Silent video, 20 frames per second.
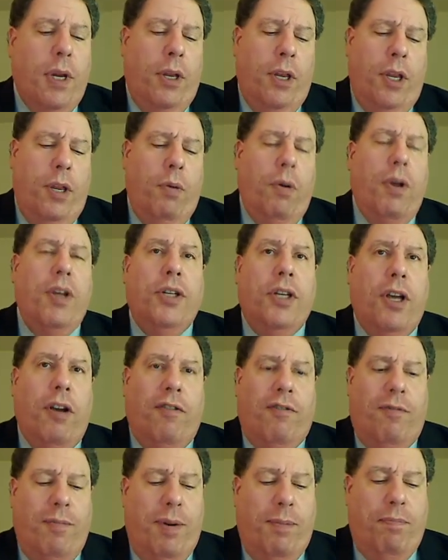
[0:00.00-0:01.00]
U.S.
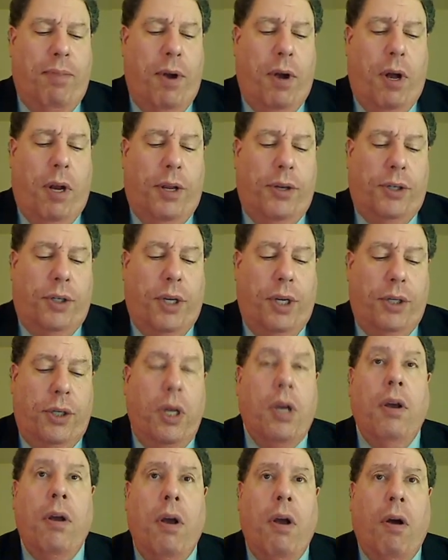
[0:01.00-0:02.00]
government policies
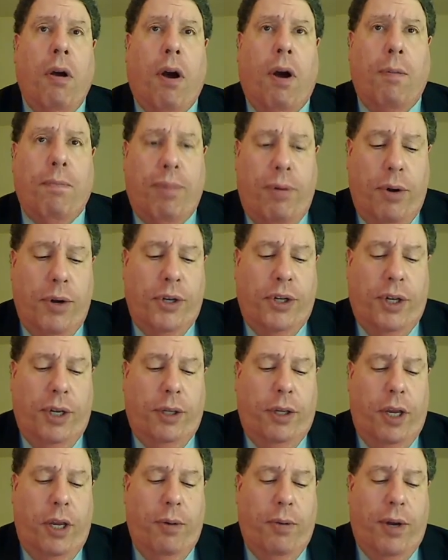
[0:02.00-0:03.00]
are
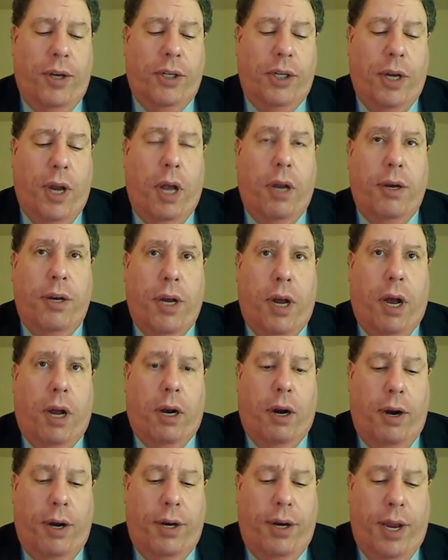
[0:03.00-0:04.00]
pushing the U.S.
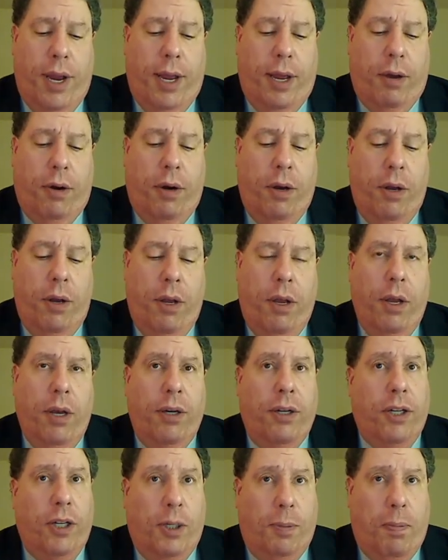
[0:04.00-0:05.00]
dollar down
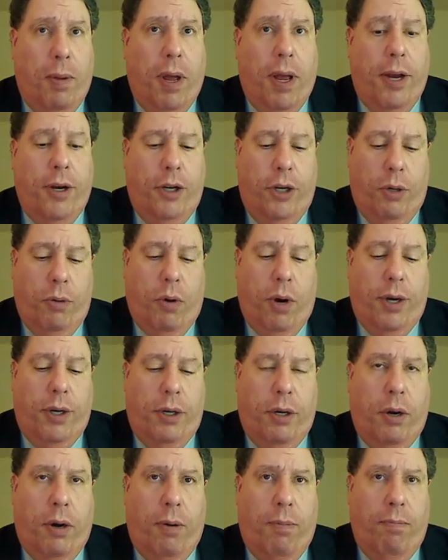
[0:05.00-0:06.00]
despite
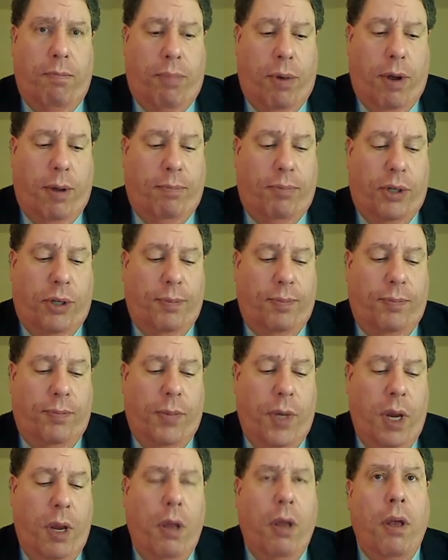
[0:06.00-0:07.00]
short-term bumps.
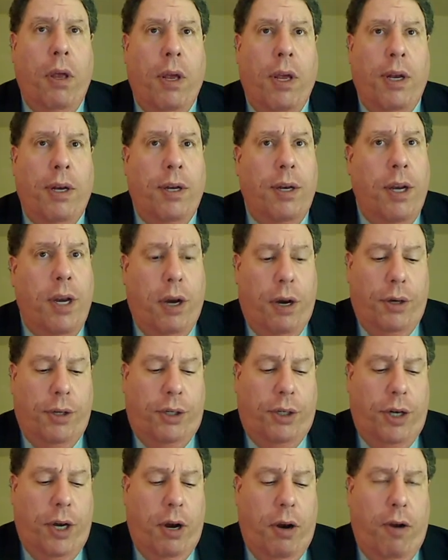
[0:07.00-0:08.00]
Near
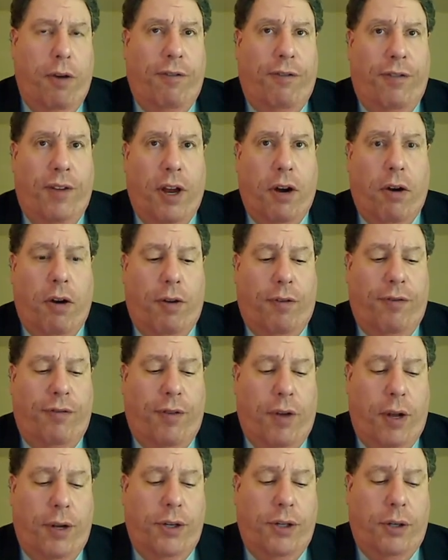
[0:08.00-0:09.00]
zero federal
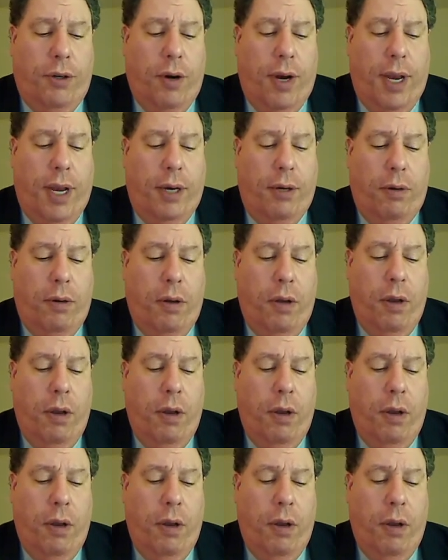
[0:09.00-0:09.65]
funds rate,